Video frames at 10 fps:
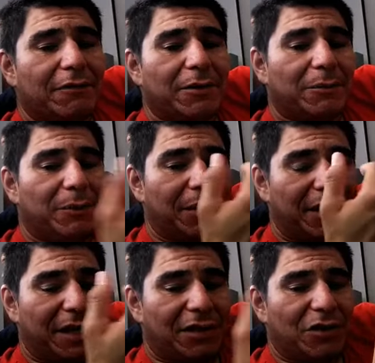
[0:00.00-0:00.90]
if we
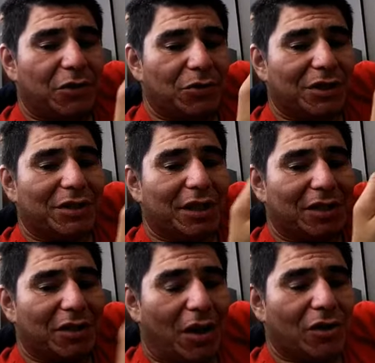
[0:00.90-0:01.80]
begin using
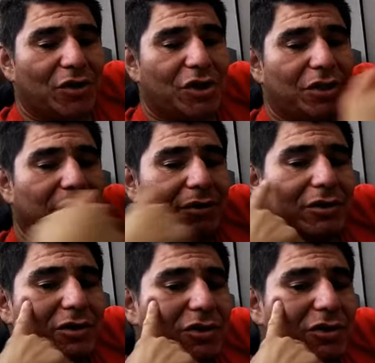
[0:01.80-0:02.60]
technology,